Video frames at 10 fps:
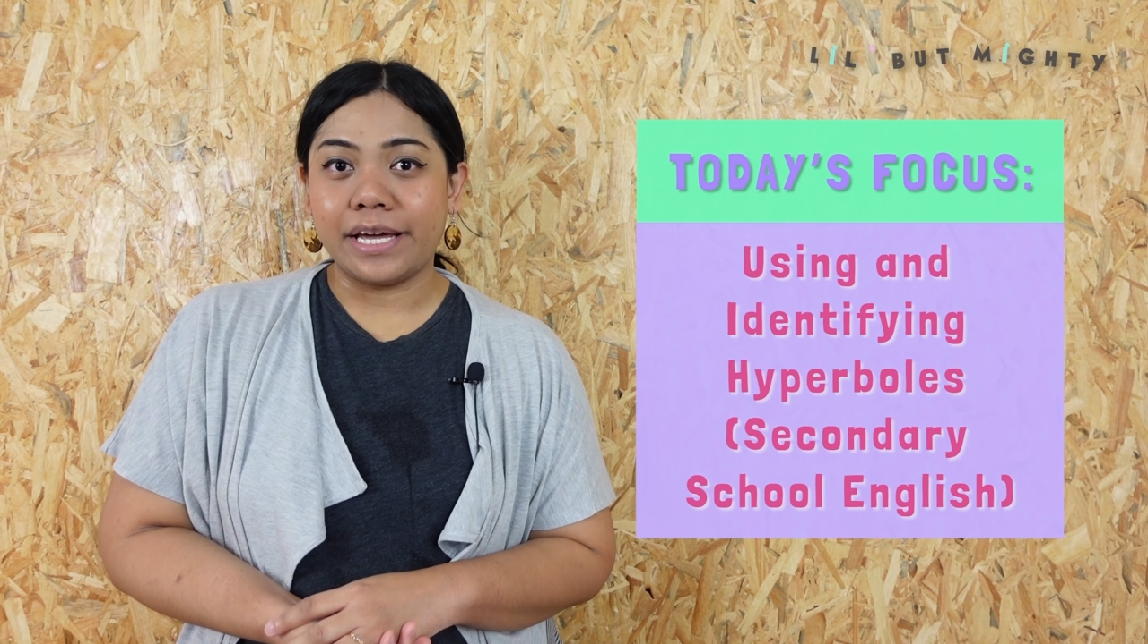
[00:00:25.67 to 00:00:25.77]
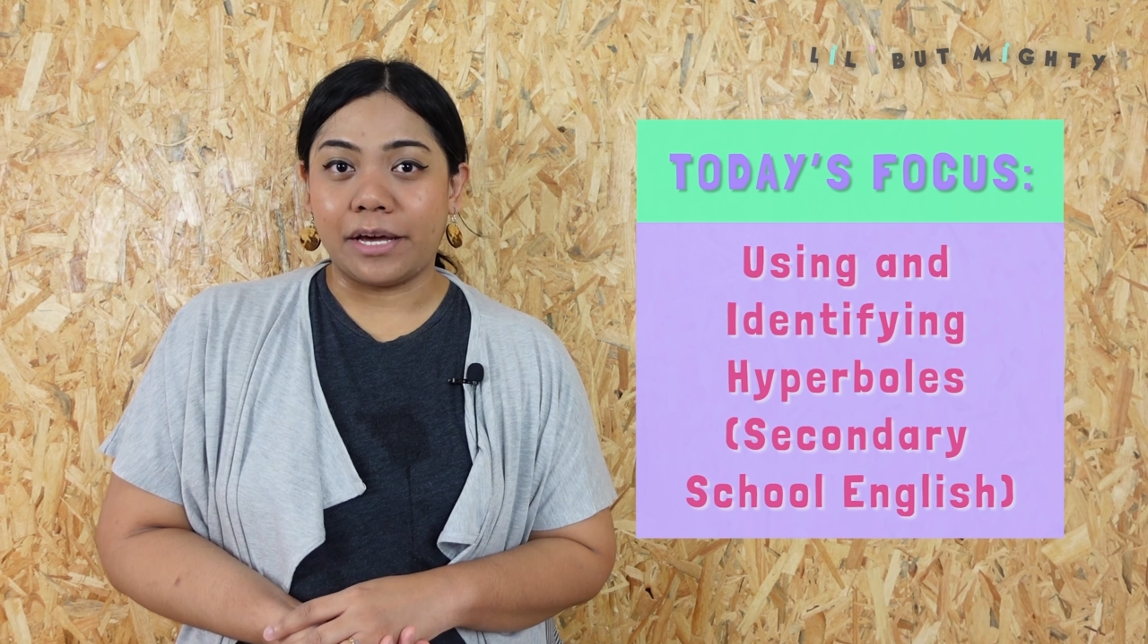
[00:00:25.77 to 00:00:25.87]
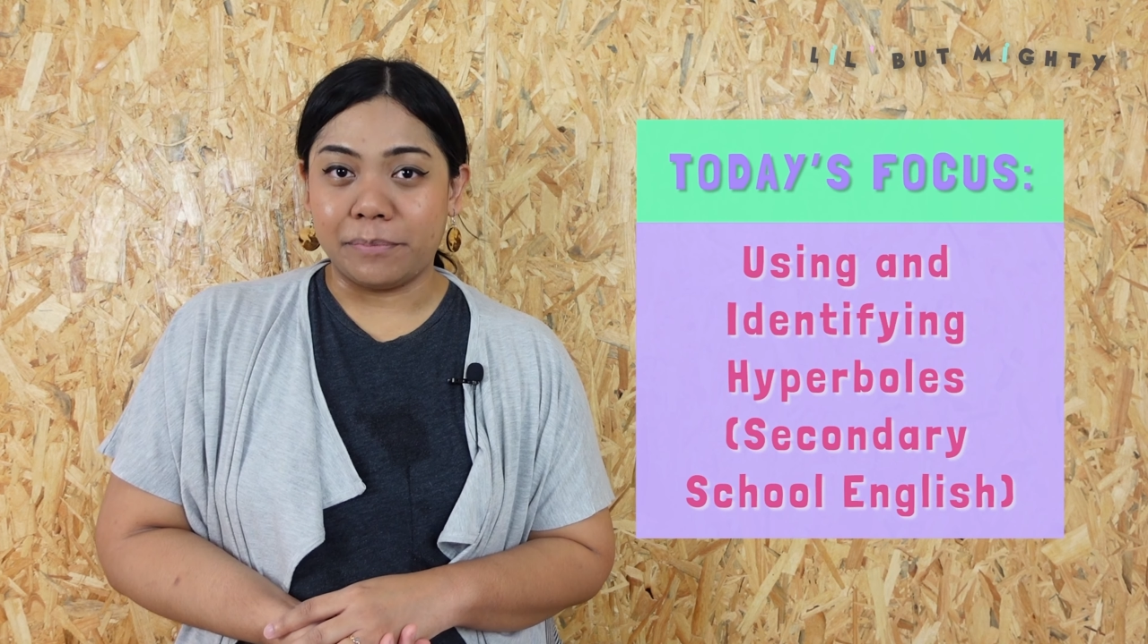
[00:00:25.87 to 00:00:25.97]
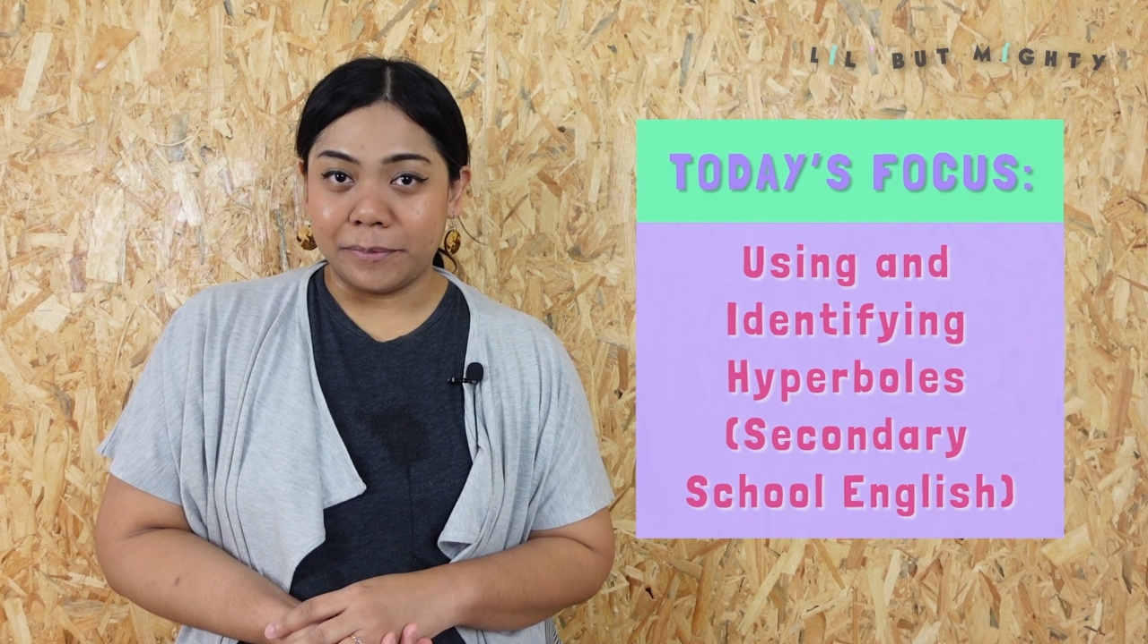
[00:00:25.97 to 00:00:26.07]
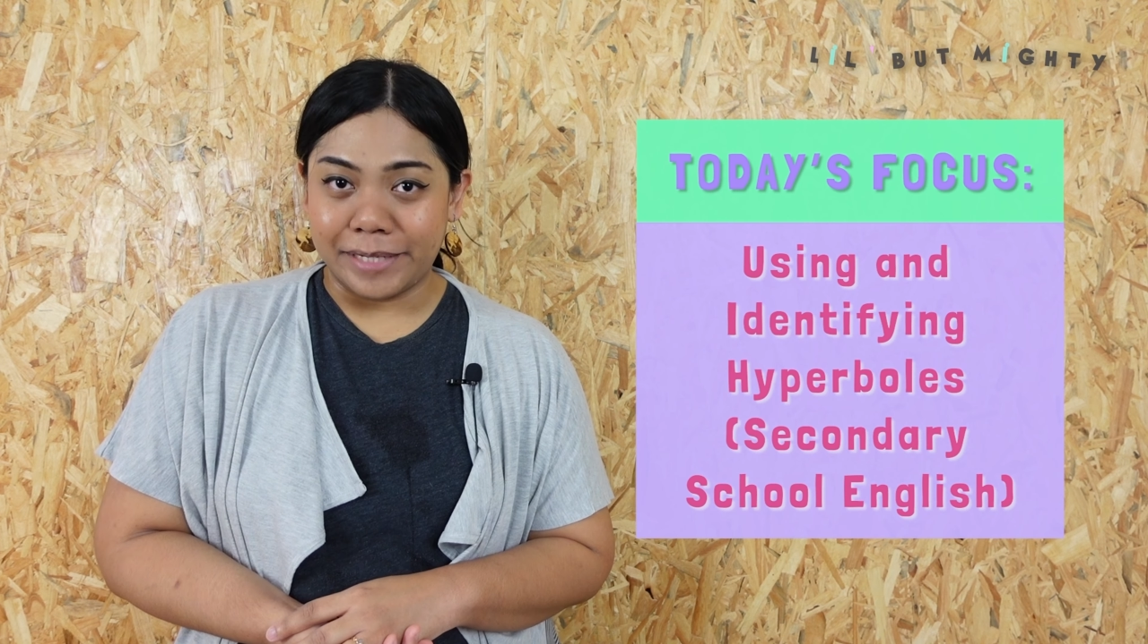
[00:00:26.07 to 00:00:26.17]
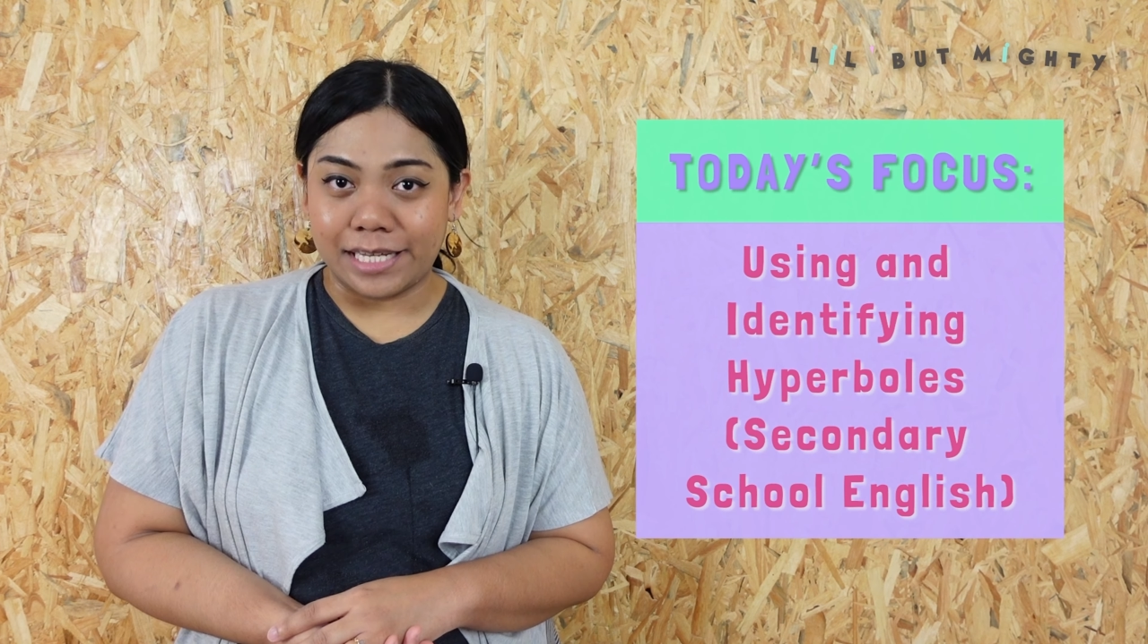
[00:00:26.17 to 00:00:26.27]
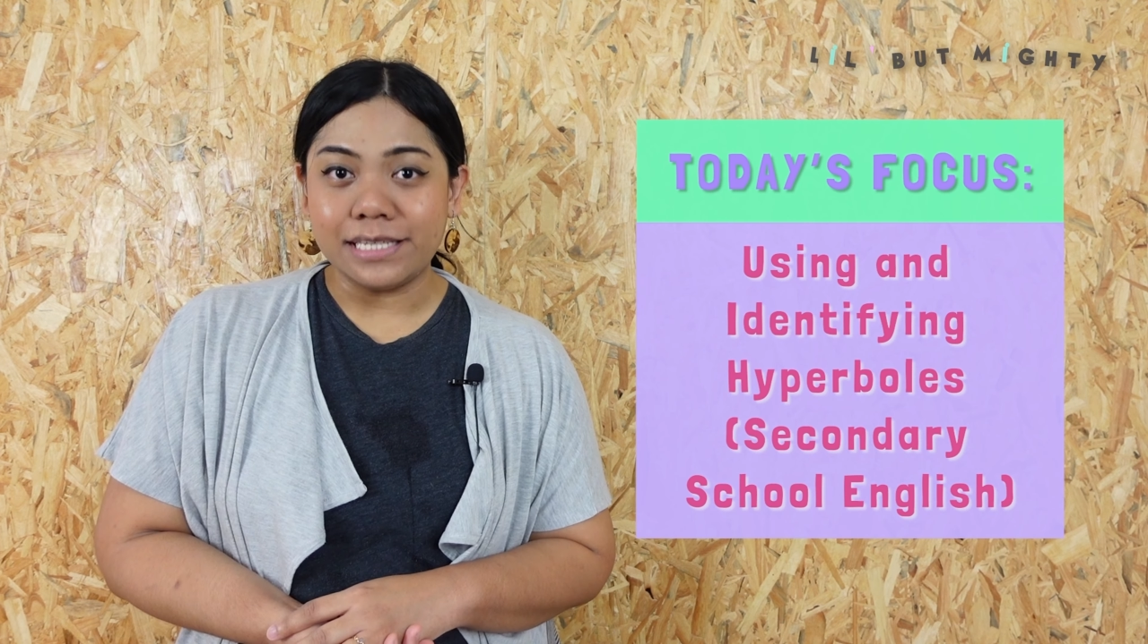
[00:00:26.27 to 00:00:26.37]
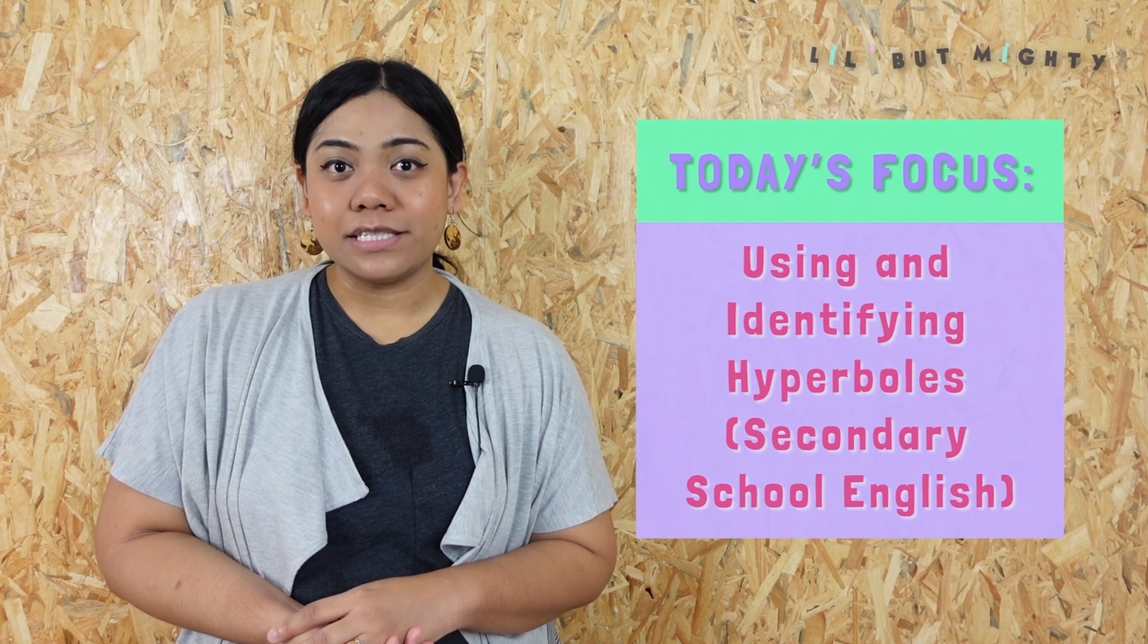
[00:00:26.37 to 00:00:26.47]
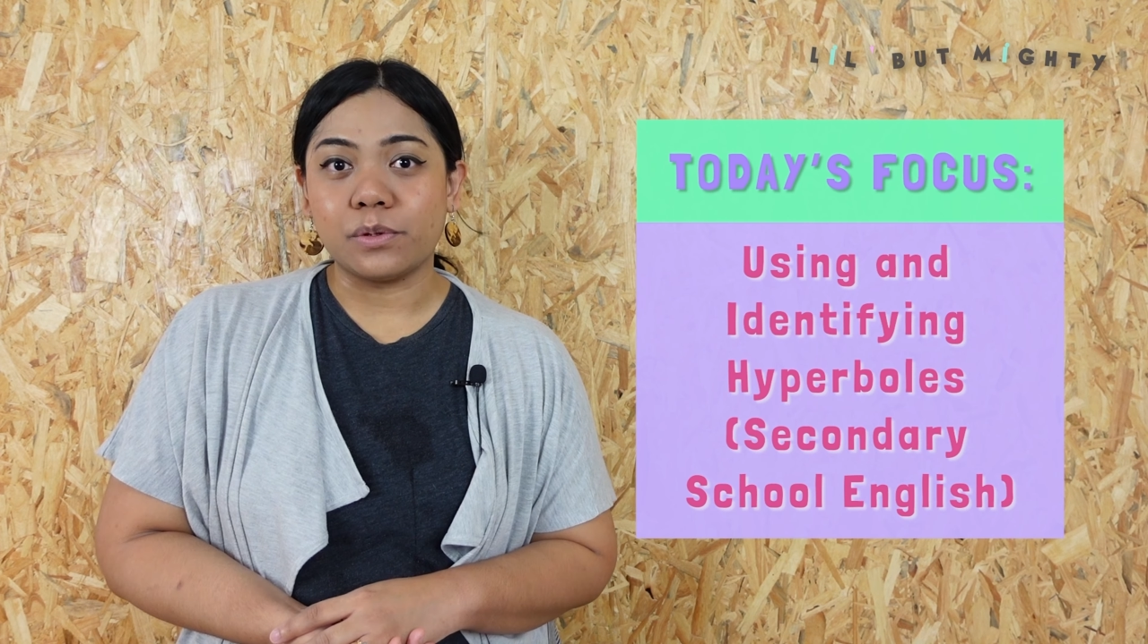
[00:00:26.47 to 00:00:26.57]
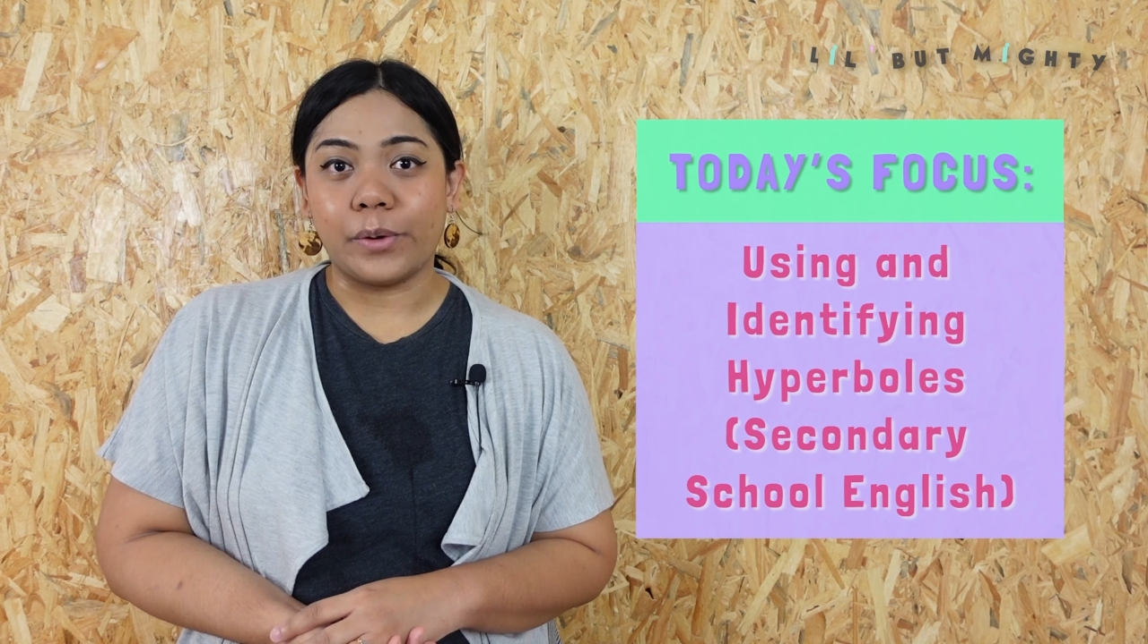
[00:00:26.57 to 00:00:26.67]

hyperboles